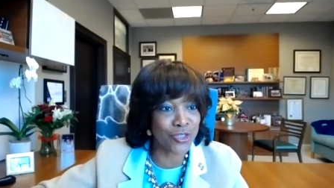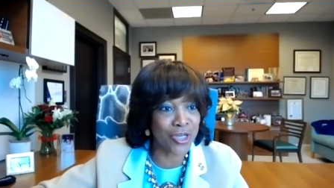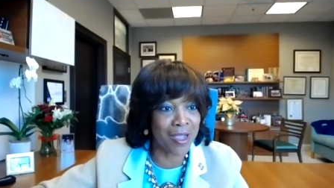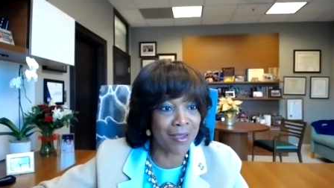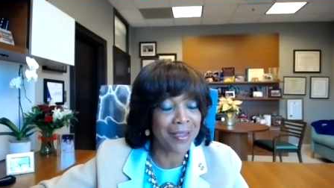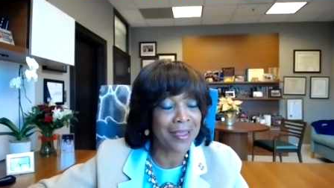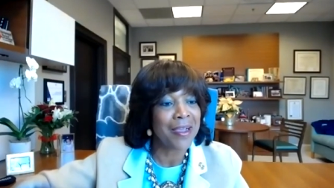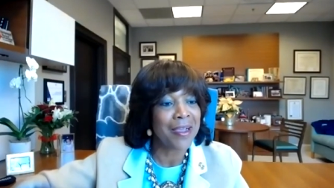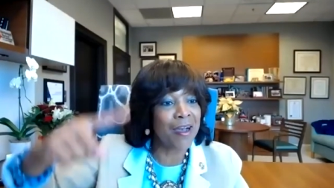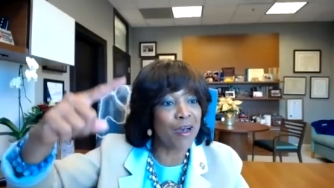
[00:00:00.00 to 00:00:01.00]
Jean,
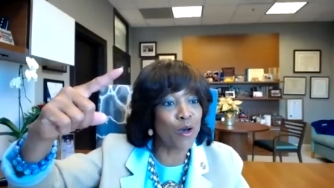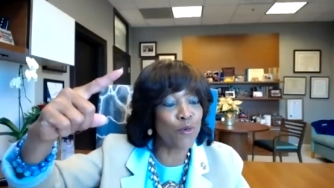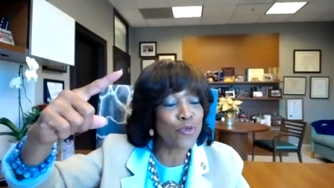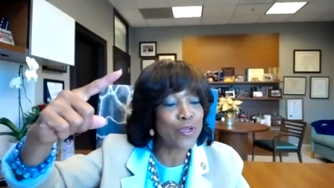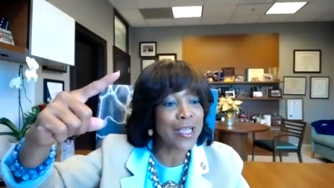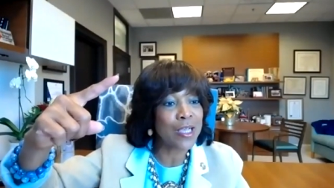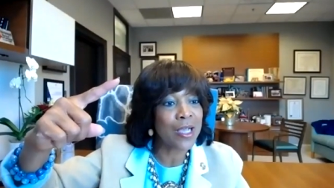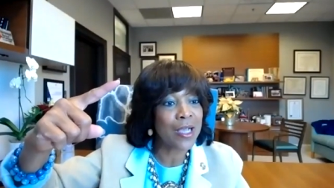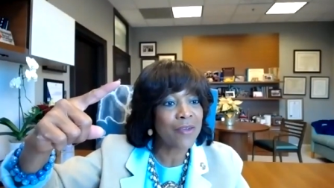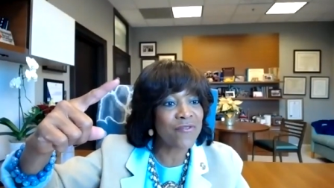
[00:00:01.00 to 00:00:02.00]
of
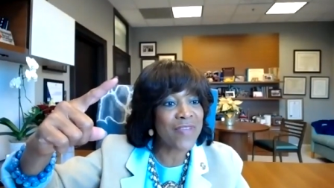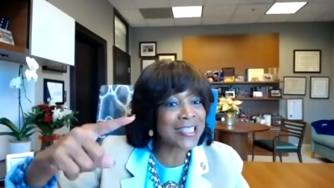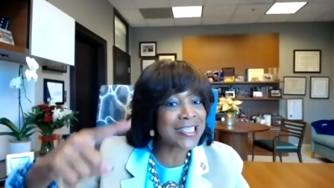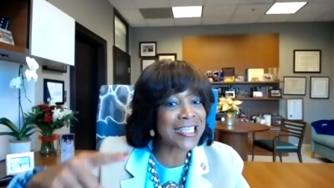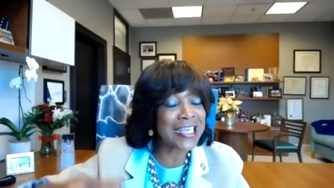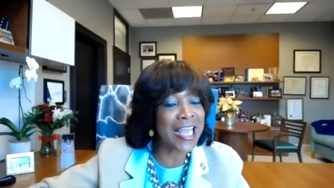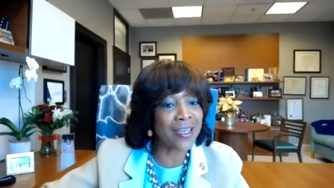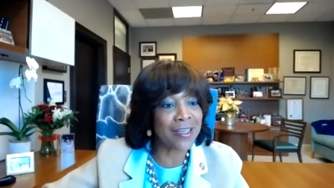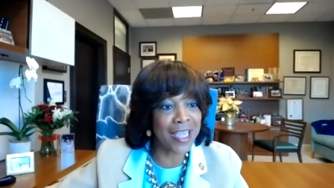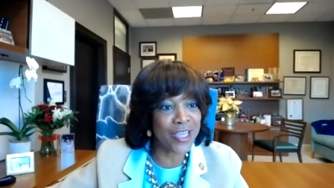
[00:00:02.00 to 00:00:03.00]
vaccine
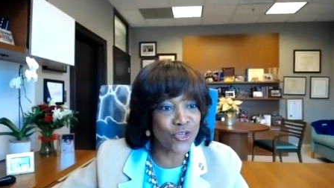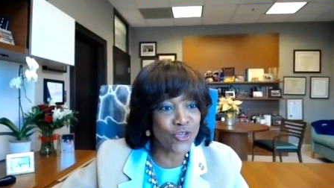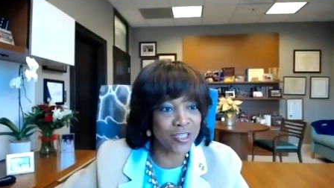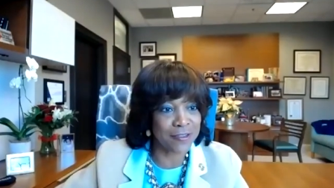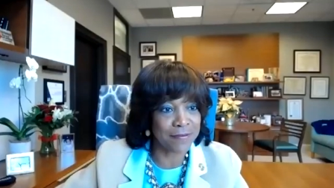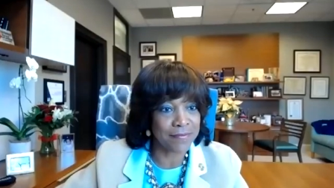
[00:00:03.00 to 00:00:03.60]
allocation.